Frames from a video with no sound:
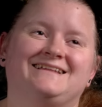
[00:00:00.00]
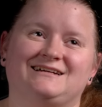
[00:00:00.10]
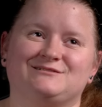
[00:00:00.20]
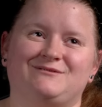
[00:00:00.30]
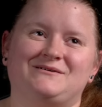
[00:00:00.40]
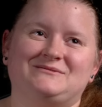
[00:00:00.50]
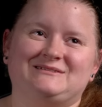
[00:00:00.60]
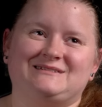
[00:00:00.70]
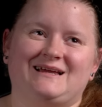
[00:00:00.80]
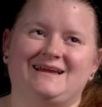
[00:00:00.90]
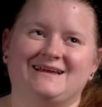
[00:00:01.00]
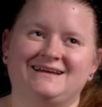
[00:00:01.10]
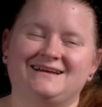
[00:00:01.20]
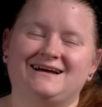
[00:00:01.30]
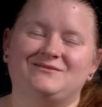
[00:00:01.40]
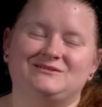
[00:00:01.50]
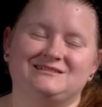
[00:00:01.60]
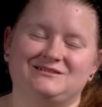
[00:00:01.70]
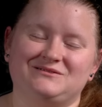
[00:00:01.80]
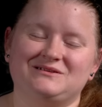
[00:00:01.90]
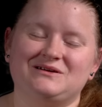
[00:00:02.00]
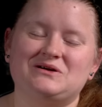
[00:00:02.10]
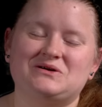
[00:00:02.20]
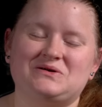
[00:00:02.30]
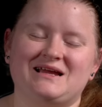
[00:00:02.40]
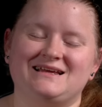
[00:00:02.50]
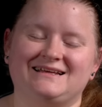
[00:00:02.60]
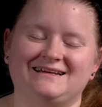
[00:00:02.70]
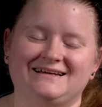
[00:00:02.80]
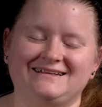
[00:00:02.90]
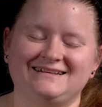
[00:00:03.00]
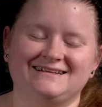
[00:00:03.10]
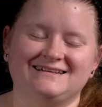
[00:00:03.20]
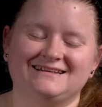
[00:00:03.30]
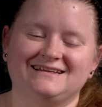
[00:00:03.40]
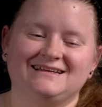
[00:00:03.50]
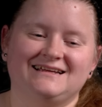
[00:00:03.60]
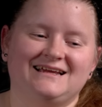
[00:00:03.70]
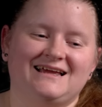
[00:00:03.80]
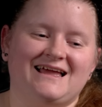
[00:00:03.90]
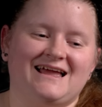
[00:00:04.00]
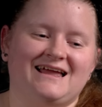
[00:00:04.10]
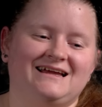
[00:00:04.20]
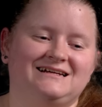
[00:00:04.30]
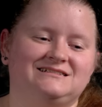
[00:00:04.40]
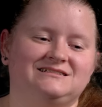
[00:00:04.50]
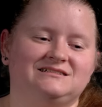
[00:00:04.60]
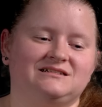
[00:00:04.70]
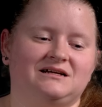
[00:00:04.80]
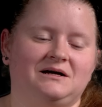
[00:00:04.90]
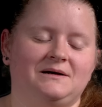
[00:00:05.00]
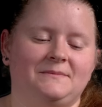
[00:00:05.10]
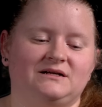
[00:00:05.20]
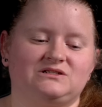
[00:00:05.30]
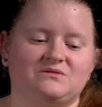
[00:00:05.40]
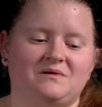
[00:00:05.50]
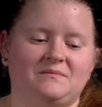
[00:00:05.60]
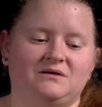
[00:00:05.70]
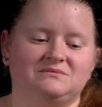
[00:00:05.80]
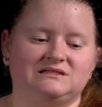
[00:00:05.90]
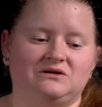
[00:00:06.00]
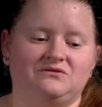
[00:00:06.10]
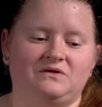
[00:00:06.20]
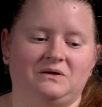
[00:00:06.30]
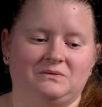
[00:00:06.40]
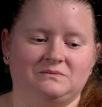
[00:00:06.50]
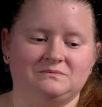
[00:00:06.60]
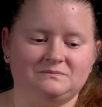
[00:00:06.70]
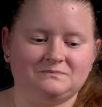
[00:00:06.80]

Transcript: That's why I was saying I wasn't a great kid. And I took my mom's cell phone,